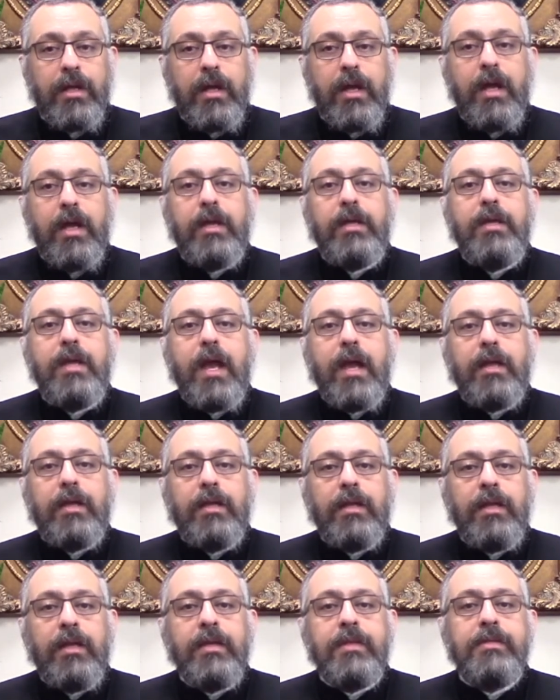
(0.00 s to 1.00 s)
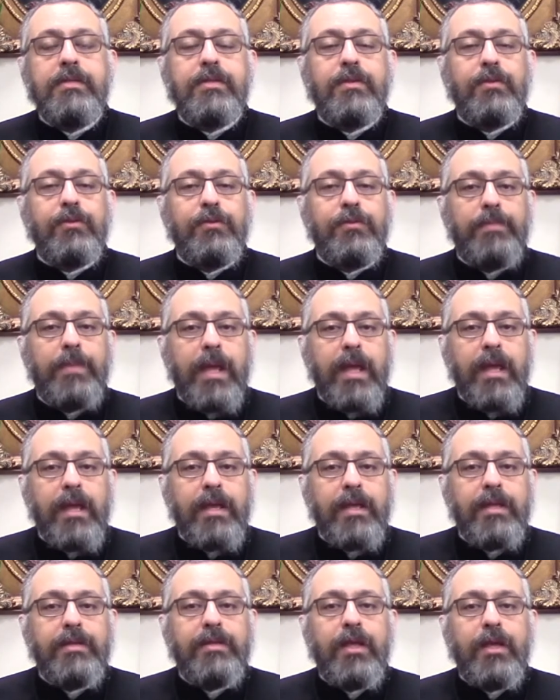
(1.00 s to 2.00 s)
He agrees to
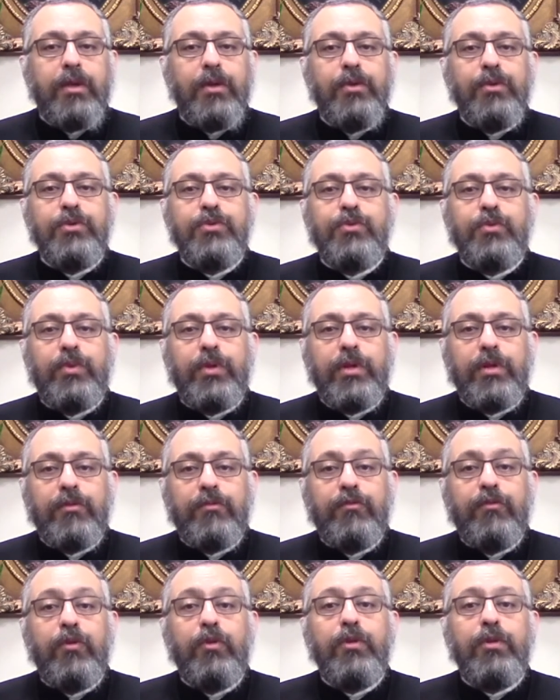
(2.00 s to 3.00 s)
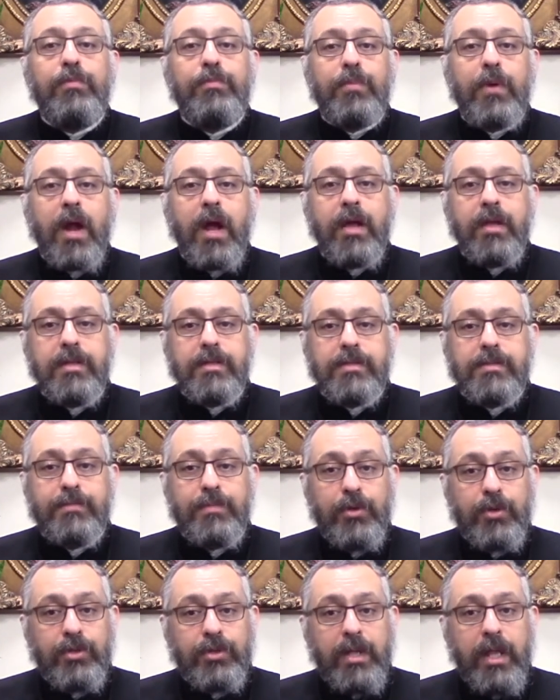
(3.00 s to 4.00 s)
pay the usual full price
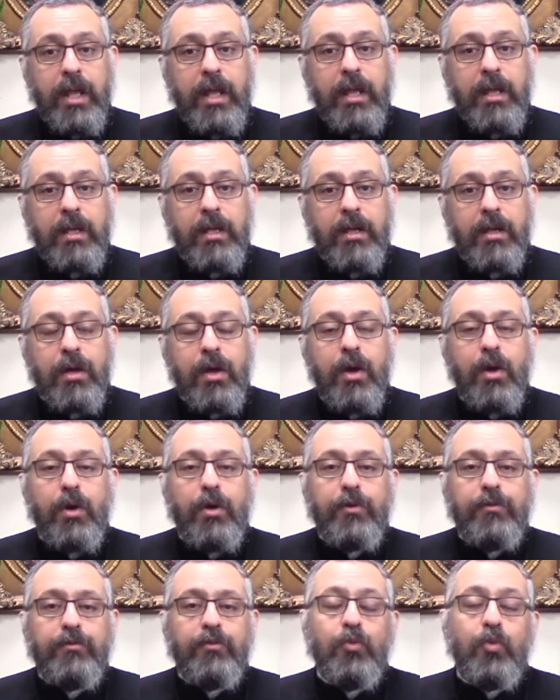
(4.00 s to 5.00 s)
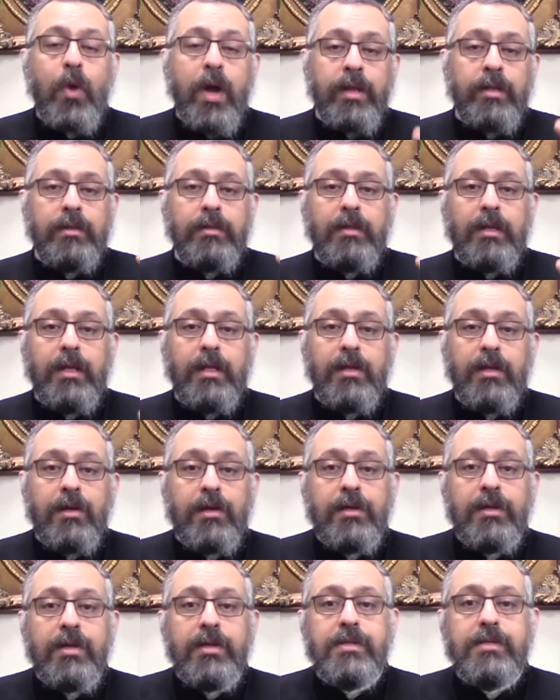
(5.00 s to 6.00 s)
per day of 1
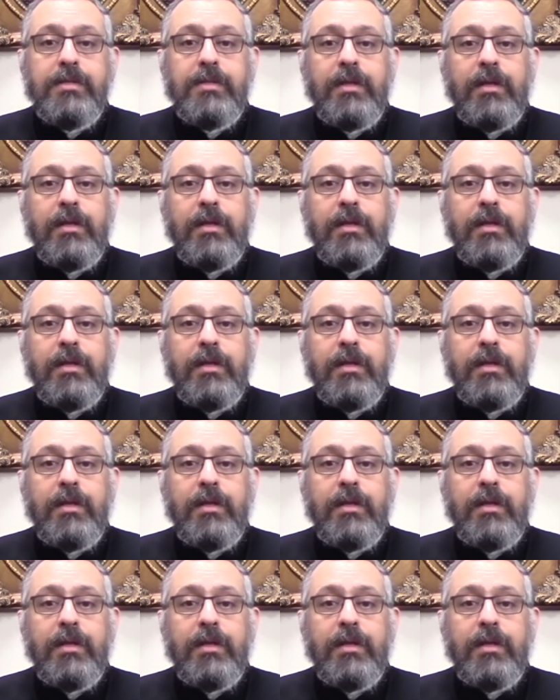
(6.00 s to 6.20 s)
denarius,